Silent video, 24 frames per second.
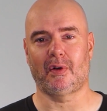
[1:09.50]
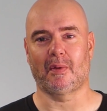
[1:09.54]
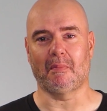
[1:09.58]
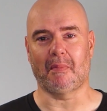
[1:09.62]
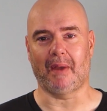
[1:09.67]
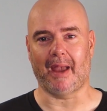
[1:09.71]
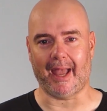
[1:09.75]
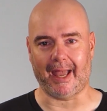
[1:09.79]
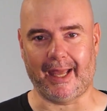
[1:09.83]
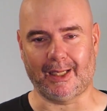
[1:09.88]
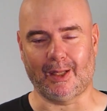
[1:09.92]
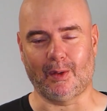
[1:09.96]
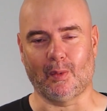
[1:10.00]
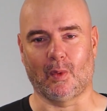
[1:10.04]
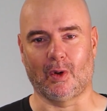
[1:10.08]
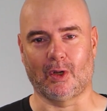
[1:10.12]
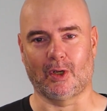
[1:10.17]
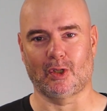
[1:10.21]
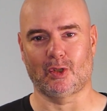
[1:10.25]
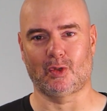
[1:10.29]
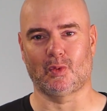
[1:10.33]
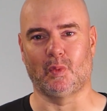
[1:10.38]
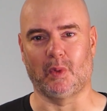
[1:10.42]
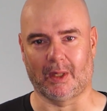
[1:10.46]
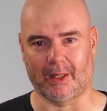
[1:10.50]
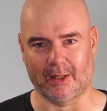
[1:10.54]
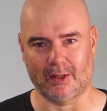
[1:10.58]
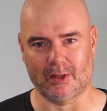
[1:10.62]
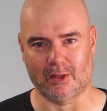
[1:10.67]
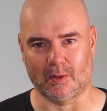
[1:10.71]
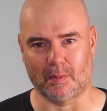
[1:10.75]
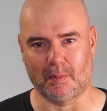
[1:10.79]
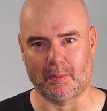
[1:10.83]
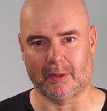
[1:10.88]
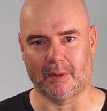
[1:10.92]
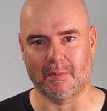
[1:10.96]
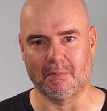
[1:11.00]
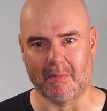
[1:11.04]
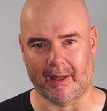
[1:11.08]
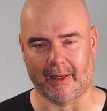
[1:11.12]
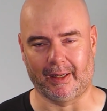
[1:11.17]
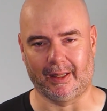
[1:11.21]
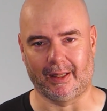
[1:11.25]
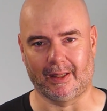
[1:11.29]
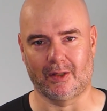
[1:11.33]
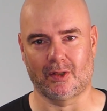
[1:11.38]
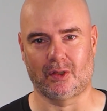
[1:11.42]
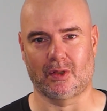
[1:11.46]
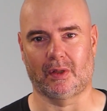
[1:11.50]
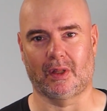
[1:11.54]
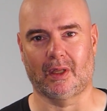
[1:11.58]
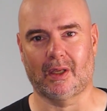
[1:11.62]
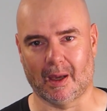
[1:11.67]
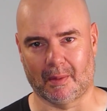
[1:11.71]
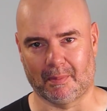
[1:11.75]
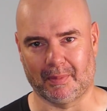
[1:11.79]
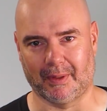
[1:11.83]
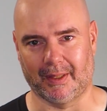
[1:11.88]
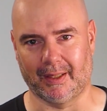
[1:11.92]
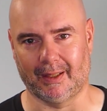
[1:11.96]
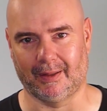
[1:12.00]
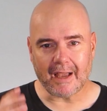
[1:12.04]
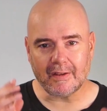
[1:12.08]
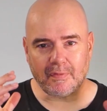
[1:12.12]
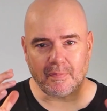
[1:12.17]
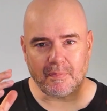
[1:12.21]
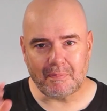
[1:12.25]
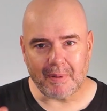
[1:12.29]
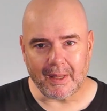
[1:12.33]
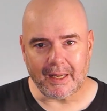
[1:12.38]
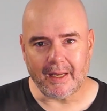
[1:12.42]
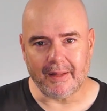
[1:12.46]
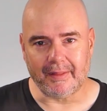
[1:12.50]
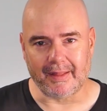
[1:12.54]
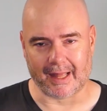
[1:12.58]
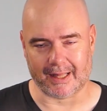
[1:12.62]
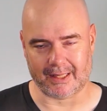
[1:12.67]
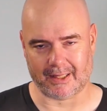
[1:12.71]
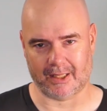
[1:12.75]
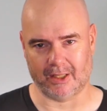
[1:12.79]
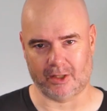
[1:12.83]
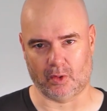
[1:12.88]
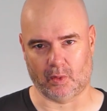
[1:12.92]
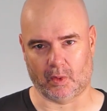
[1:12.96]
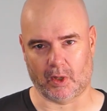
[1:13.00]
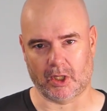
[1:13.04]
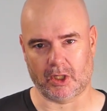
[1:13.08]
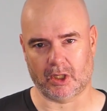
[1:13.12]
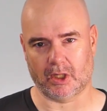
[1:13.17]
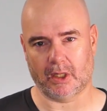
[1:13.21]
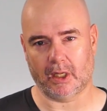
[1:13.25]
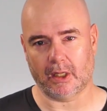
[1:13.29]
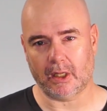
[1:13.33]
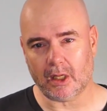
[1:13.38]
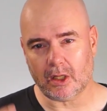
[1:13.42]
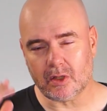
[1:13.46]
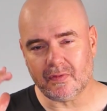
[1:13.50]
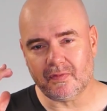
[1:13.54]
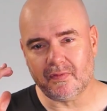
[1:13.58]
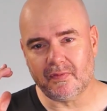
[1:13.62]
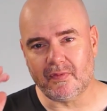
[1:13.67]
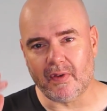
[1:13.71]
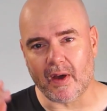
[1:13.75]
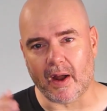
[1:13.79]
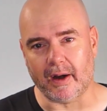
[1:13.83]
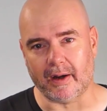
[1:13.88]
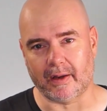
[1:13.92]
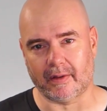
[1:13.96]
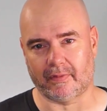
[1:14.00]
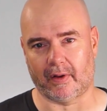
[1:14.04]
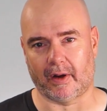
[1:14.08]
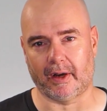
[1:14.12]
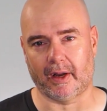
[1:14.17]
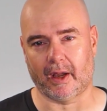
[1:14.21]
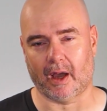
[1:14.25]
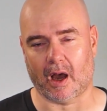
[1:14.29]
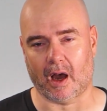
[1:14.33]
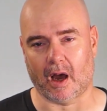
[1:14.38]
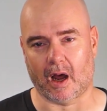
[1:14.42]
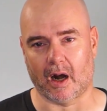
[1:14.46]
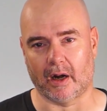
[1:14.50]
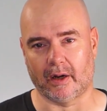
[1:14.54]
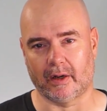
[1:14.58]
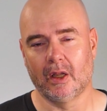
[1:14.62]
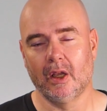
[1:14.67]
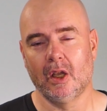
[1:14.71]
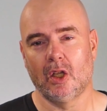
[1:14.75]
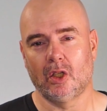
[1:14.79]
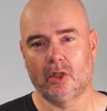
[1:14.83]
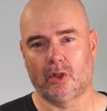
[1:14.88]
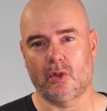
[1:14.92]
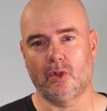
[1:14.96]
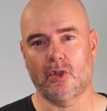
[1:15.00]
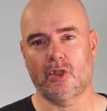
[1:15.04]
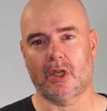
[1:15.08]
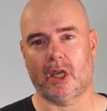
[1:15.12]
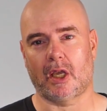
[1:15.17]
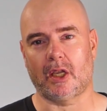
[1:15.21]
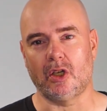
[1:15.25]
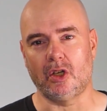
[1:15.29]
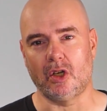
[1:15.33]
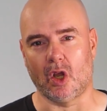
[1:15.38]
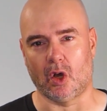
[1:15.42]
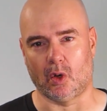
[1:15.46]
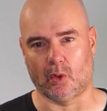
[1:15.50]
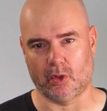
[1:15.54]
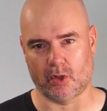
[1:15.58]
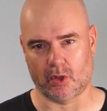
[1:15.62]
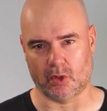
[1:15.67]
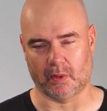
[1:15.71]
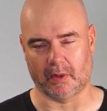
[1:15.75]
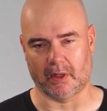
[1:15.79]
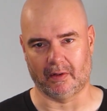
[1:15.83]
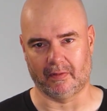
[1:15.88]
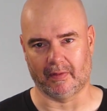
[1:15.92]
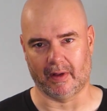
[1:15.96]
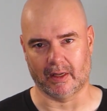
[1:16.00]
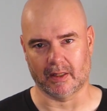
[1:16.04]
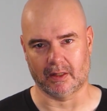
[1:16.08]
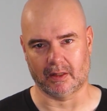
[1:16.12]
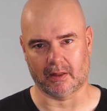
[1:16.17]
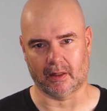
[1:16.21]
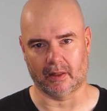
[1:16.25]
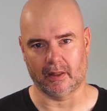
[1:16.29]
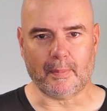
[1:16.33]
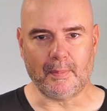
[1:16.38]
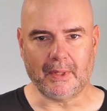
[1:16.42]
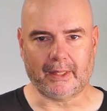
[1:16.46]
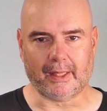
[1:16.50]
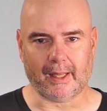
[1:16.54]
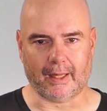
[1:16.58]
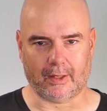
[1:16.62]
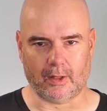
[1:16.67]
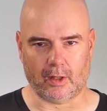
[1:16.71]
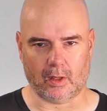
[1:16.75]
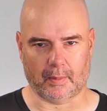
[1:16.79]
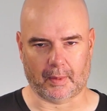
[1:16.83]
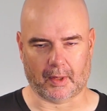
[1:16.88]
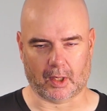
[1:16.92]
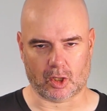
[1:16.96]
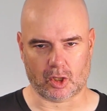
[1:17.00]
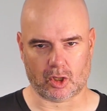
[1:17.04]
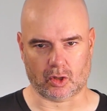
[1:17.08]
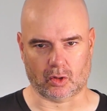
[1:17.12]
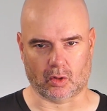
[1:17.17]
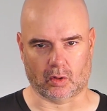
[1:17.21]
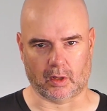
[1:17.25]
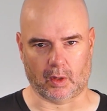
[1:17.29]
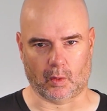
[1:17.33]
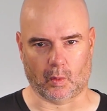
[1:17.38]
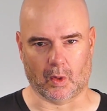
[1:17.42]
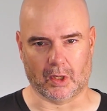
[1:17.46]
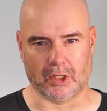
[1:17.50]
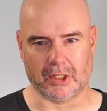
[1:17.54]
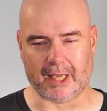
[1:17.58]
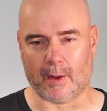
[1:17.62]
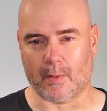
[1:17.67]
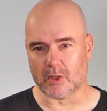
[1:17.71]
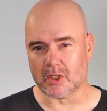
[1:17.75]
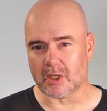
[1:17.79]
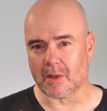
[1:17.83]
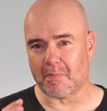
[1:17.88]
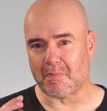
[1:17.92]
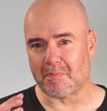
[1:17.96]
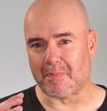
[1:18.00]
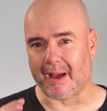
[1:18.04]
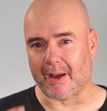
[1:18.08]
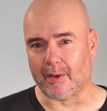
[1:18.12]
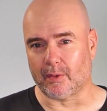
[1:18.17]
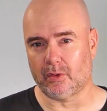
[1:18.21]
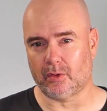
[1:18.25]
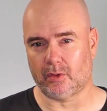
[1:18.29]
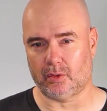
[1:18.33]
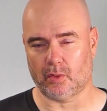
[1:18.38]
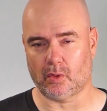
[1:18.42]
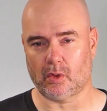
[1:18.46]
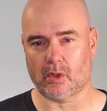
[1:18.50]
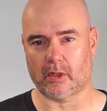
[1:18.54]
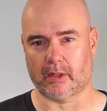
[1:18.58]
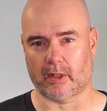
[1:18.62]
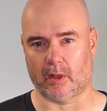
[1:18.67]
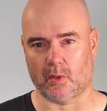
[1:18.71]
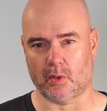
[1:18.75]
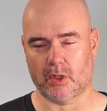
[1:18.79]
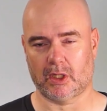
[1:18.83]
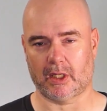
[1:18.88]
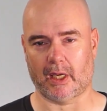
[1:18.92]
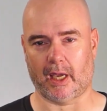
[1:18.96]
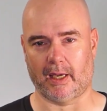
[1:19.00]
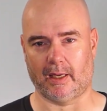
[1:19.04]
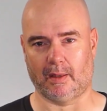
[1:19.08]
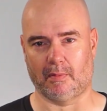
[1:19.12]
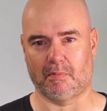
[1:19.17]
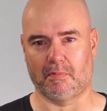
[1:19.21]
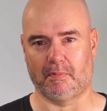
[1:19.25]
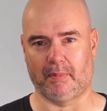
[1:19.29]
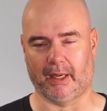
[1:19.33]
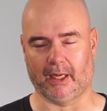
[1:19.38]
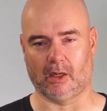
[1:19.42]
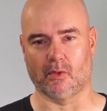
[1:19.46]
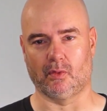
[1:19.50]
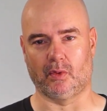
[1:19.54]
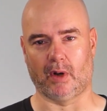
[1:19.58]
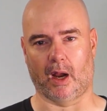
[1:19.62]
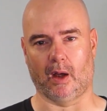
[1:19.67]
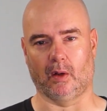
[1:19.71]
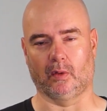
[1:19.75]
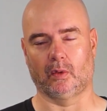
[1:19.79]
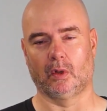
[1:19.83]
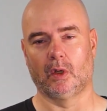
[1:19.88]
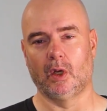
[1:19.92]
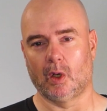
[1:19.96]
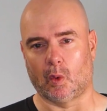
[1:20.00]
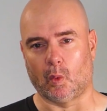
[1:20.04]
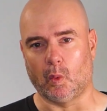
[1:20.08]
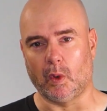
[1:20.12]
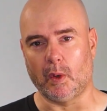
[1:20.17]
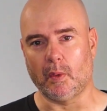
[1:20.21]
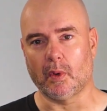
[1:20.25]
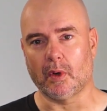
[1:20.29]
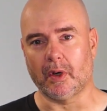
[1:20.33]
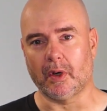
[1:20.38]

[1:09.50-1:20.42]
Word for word: from anyone who's willing to put money into the company. I've been in that situation and it's very, very hard to say no to an investor. Let me tell you about a story once. I was about to close a big round. We